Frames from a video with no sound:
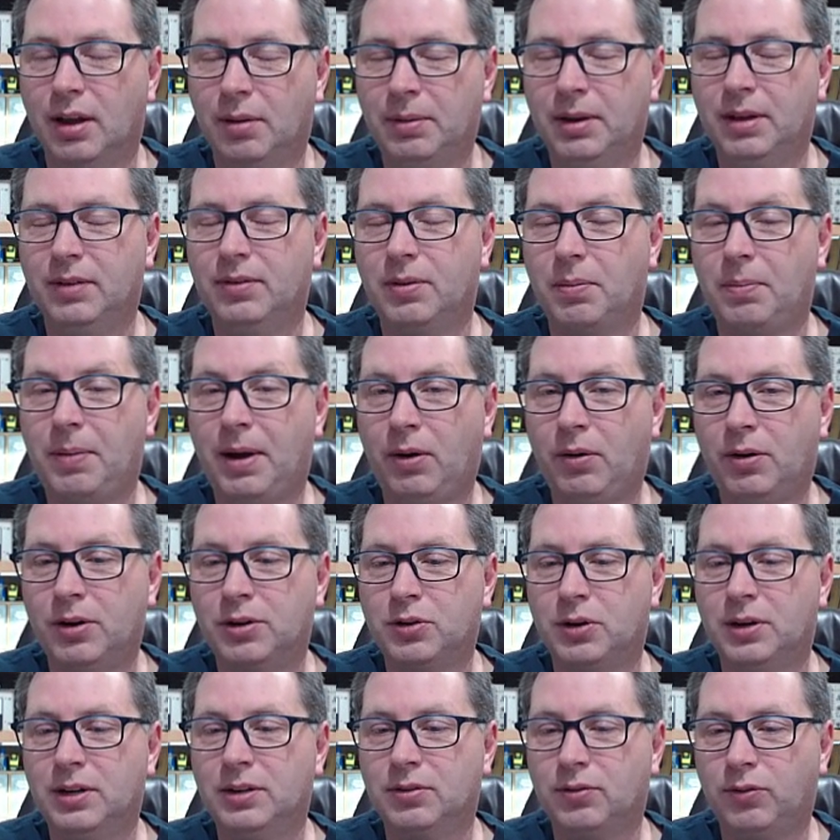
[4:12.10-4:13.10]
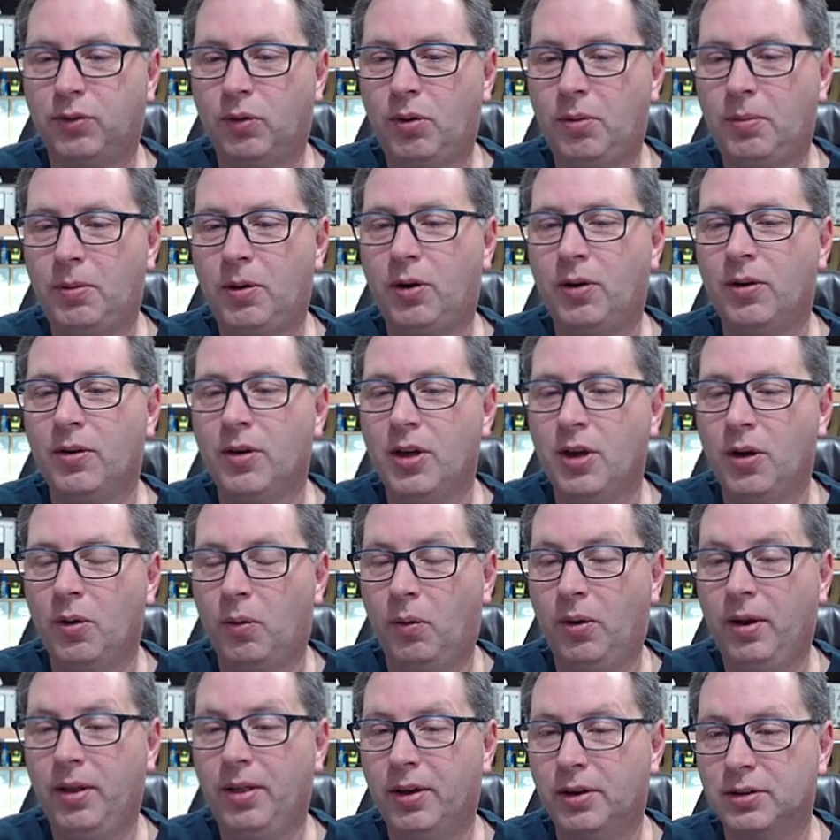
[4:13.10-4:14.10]
the power transformer,
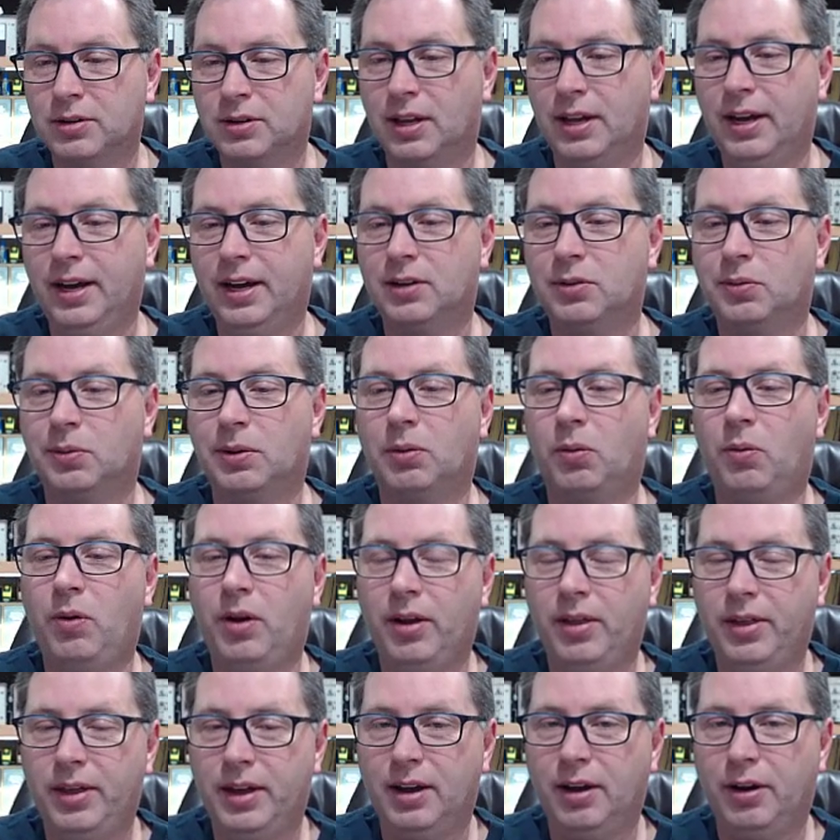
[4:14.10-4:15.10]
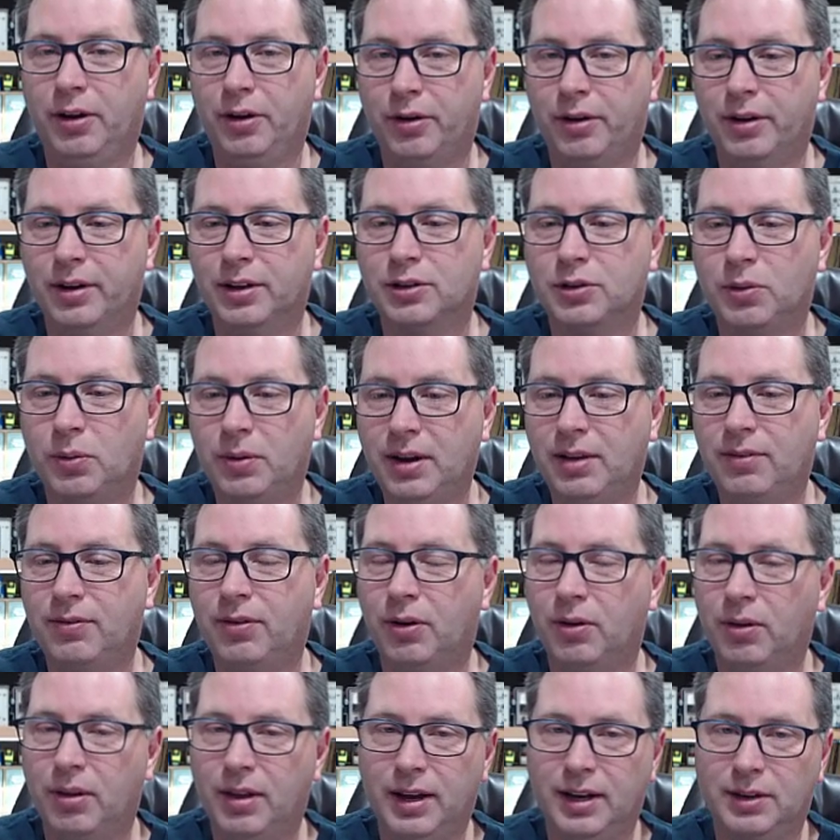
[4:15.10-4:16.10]
one of those legs, with one of the 120
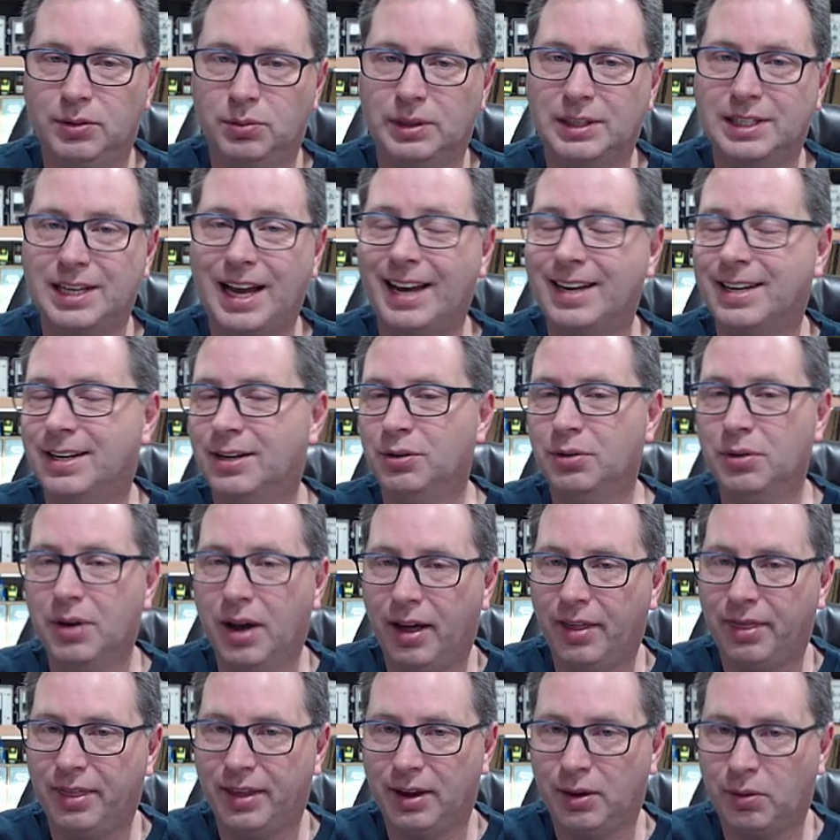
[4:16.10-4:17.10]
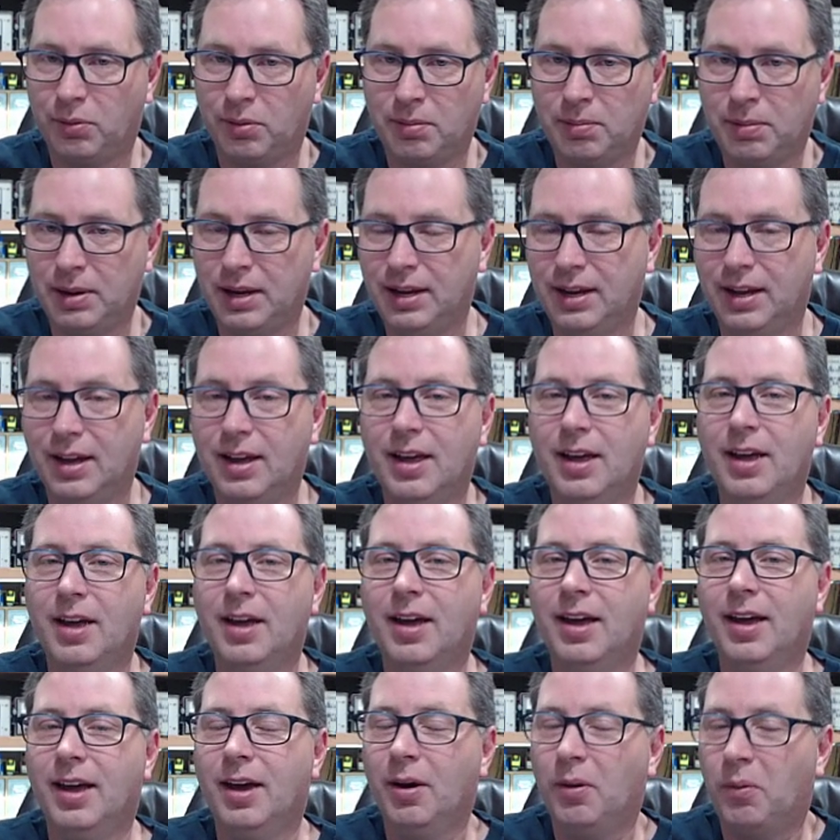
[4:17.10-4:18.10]
volt legs, which I do not think would be
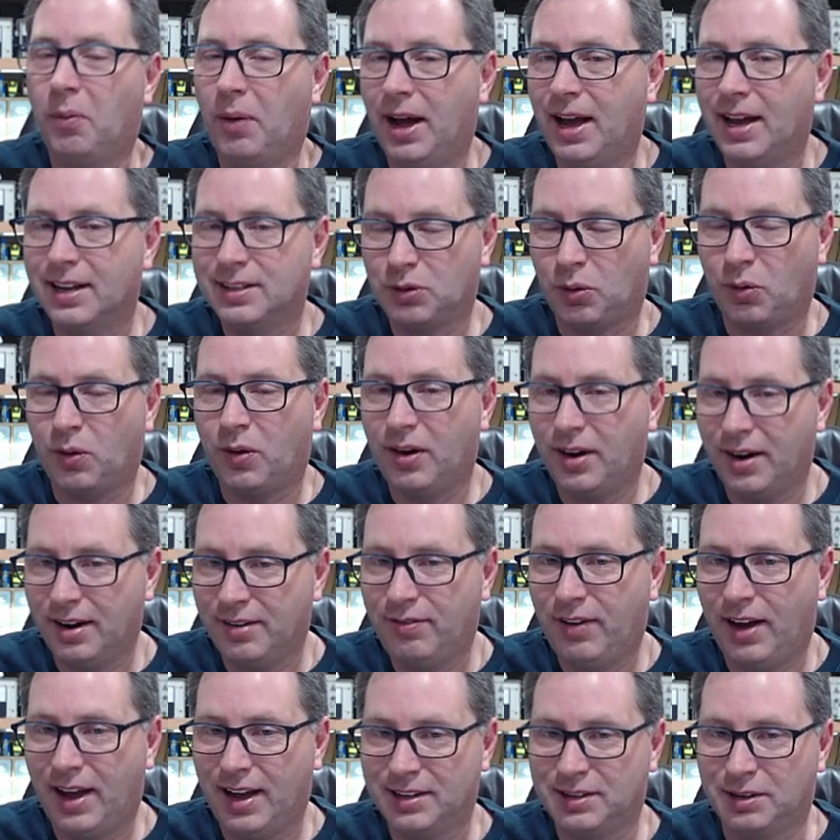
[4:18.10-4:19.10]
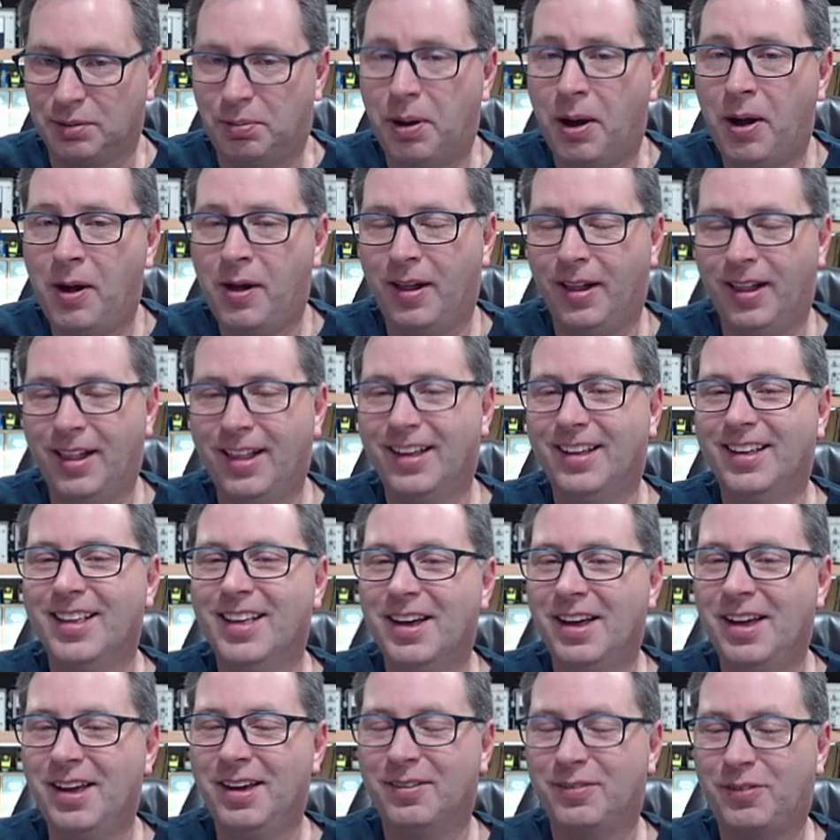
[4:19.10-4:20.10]
wise or advisable
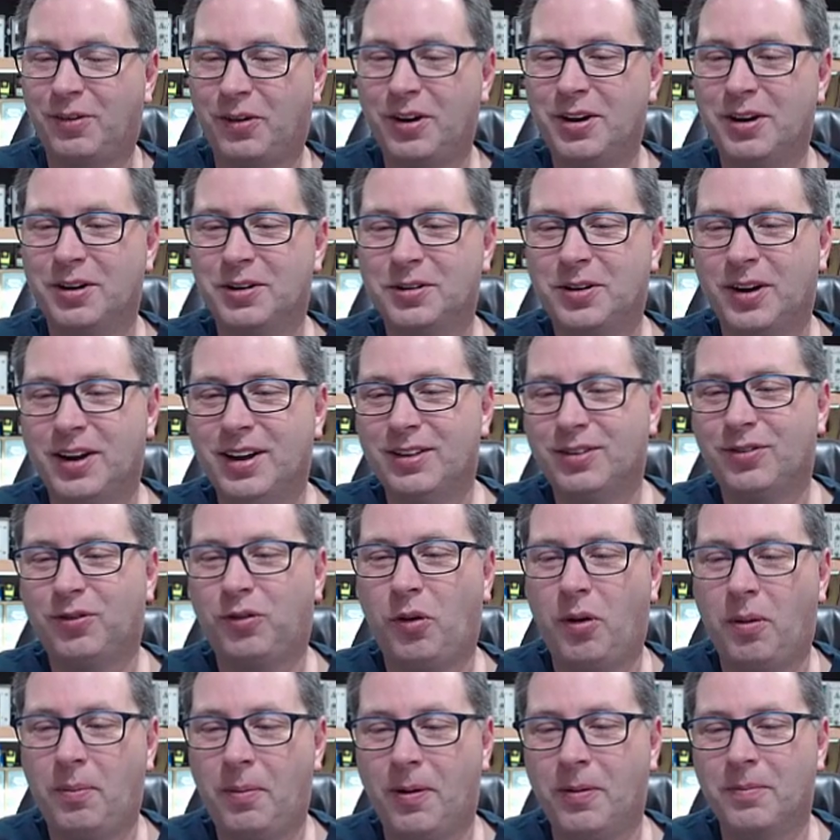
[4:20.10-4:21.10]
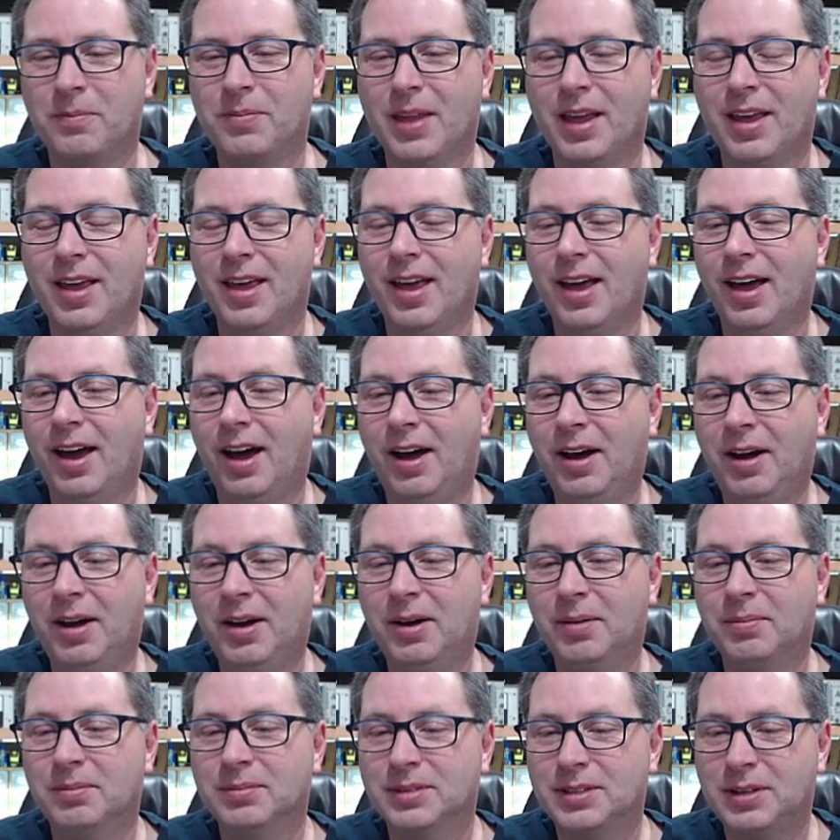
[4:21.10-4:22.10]
for your transformer.
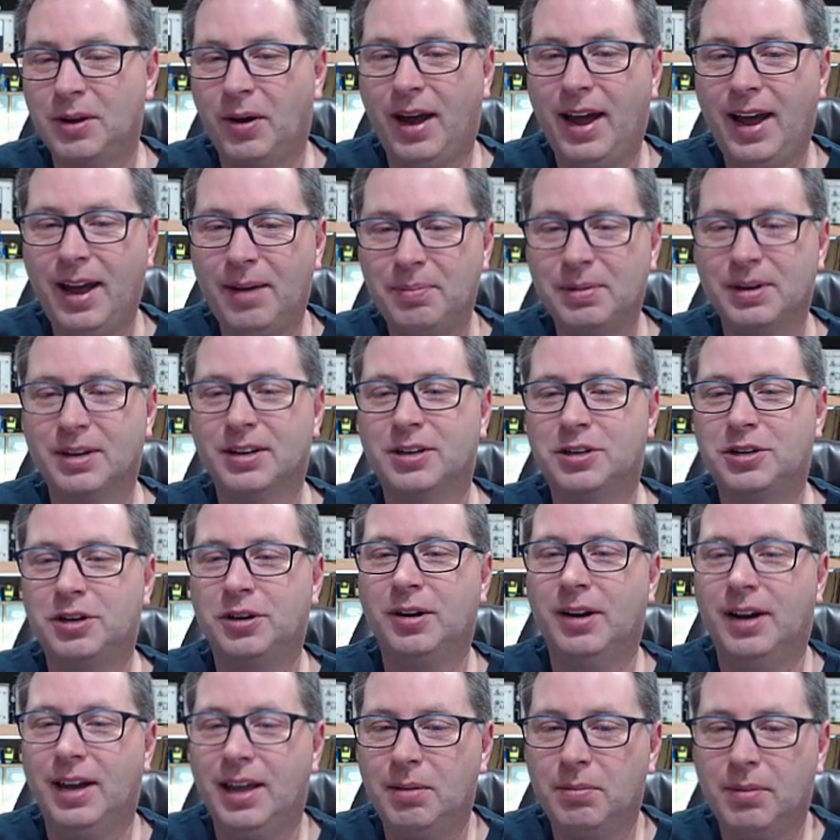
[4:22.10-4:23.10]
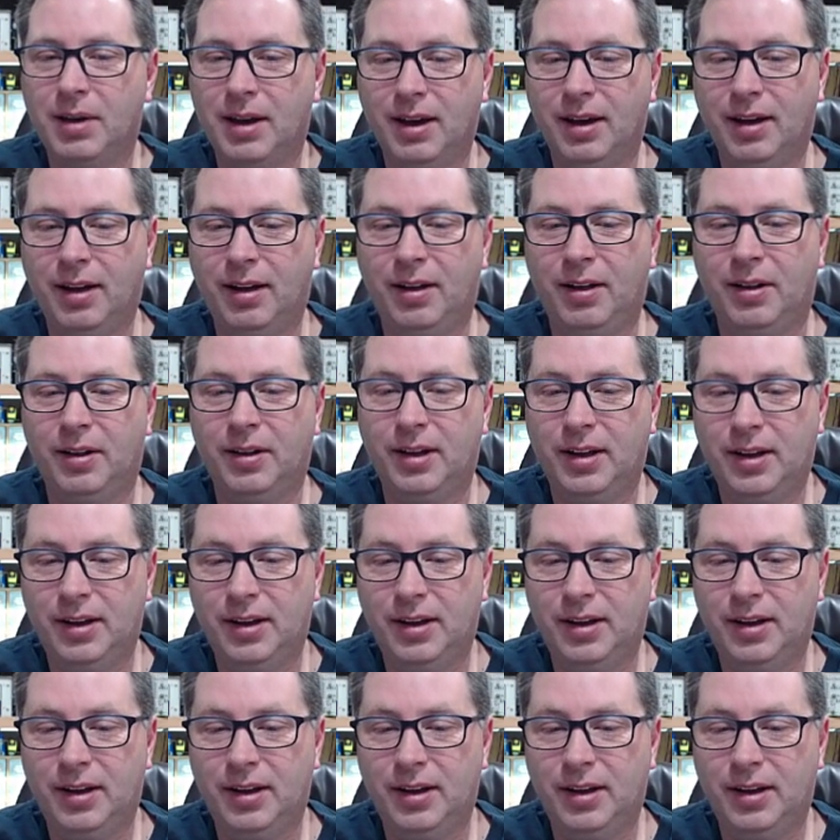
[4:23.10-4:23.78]
So I happened to shoot an email